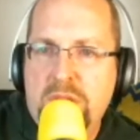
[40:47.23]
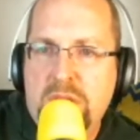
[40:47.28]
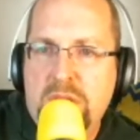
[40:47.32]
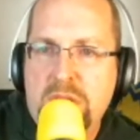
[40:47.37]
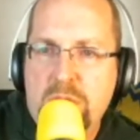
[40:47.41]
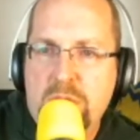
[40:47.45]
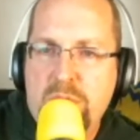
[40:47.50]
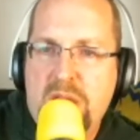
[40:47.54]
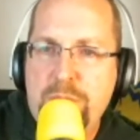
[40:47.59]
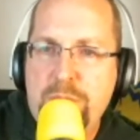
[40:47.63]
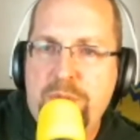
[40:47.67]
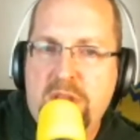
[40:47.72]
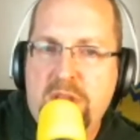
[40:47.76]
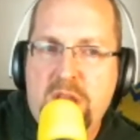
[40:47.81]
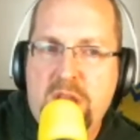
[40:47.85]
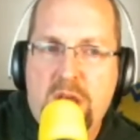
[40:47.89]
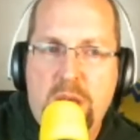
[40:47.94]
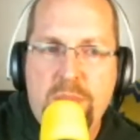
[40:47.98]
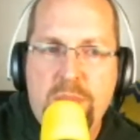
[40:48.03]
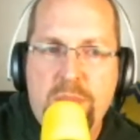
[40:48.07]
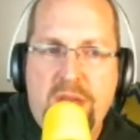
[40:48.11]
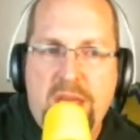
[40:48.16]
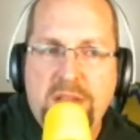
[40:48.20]
you might
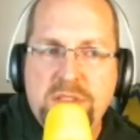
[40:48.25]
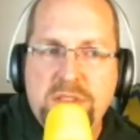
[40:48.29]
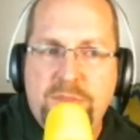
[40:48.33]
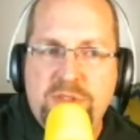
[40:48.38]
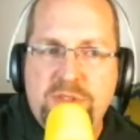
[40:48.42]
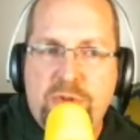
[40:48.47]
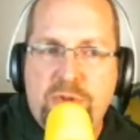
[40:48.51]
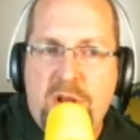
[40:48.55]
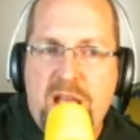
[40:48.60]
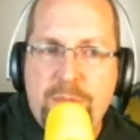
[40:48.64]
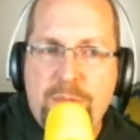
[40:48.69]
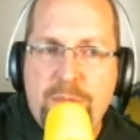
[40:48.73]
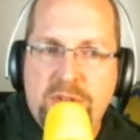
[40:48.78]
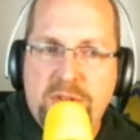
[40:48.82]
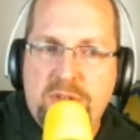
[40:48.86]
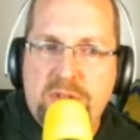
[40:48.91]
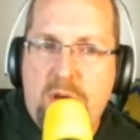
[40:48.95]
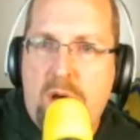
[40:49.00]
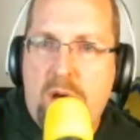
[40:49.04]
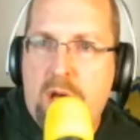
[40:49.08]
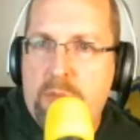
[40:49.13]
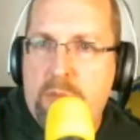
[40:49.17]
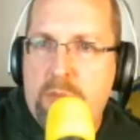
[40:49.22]
become a subscriber
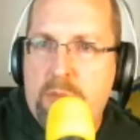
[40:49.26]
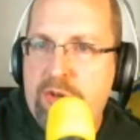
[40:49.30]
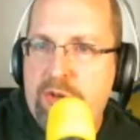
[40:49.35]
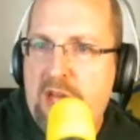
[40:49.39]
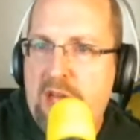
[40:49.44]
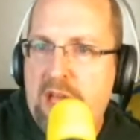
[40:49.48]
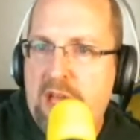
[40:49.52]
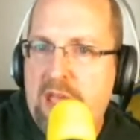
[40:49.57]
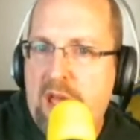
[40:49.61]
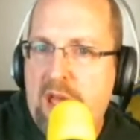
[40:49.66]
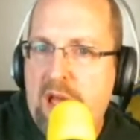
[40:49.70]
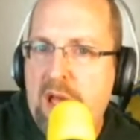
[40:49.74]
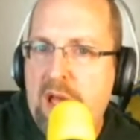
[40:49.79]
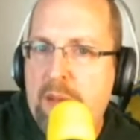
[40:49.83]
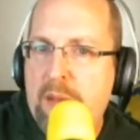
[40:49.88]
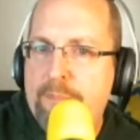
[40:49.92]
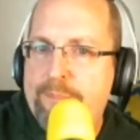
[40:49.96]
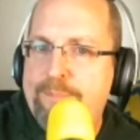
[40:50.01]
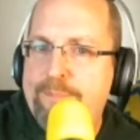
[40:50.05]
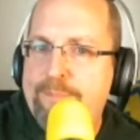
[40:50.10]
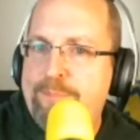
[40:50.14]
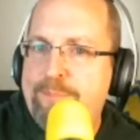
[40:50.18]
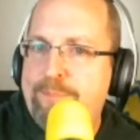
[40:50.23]
to audible.com
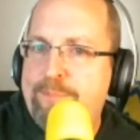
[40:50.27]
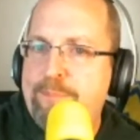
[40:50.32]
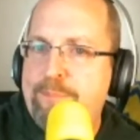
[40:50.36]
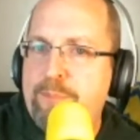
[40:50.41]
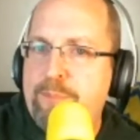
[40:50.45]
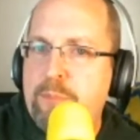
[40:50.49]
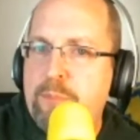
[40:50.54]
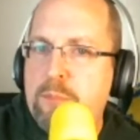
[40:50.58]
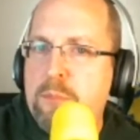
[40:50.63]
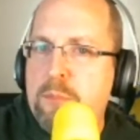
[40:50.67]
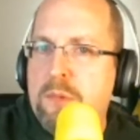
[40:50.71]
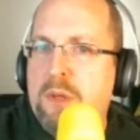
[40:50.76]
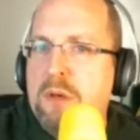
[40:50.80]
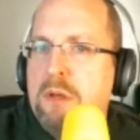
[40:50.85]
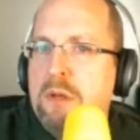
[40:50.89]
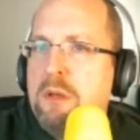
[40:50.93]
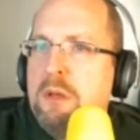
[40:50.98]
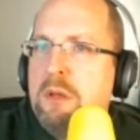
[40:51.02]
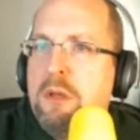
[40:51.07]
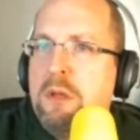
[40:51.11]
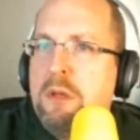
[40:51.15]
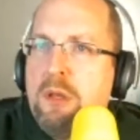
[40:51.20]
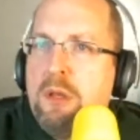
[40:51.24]

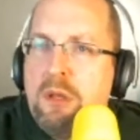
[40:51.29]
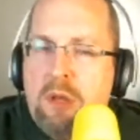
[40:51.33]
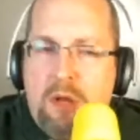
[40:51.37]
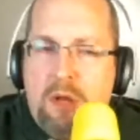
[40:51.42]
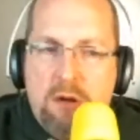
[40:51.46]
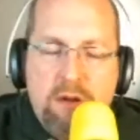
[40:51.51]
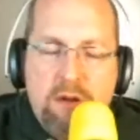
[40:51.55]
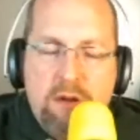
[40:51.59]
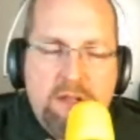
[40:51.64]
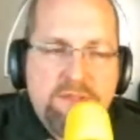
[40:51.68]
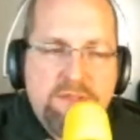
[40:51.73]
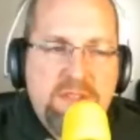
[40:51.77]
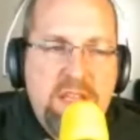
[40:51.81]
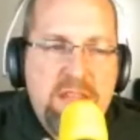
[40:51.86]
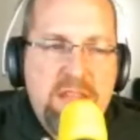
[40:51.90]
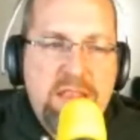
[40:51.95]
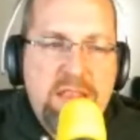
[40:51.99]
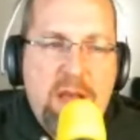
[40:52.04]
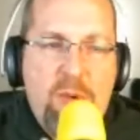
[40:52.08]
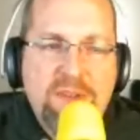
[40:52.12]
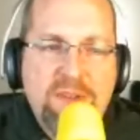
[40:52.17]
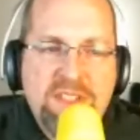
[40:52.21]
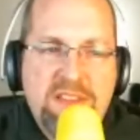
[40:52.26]
all right see
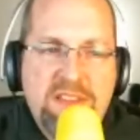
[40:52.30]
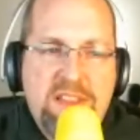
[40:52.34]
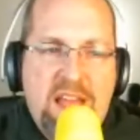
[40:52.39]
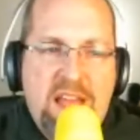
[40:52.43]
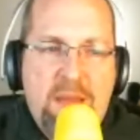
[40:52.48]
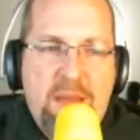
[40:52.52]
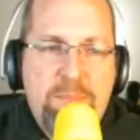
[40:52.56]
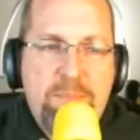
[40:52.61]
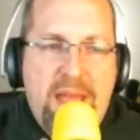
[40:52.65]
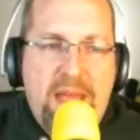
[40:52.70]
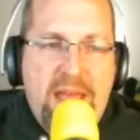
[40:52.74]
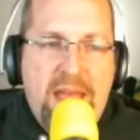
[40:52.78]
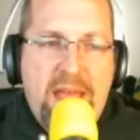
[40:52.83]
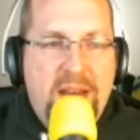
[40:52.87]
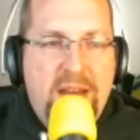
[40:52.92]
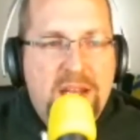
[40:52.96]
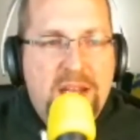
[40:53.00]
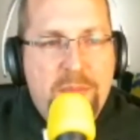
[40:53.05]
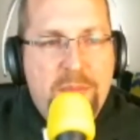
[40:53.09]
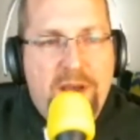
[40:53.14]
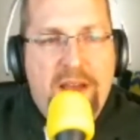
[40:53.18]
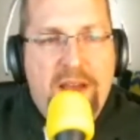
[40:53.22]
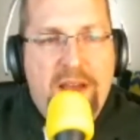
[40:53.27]
that wasn't that bad
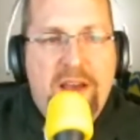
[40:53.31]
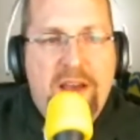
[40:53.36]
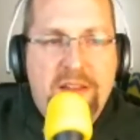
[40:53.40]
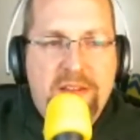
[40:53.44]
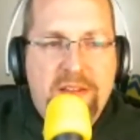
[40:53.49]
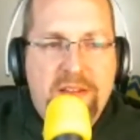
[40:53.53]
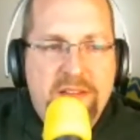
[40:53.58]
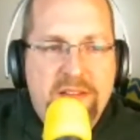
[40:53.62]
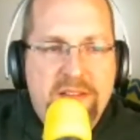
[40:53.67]
come on